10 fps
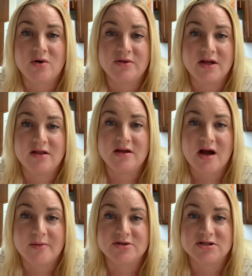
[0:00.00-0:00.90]
only the
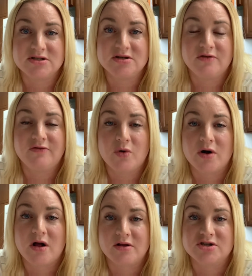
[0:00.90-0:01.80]
option to do
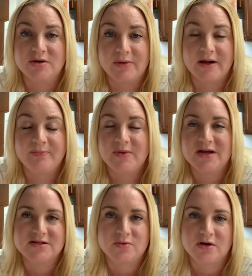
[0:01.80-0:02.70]
$4 shipping,
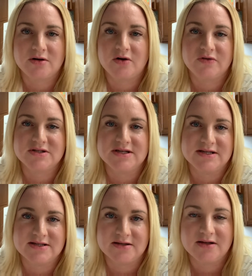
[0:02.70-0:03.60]
because we're
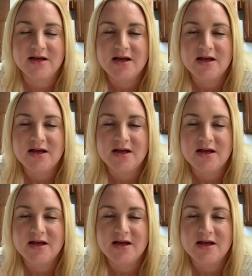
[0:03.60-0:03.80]
overseas and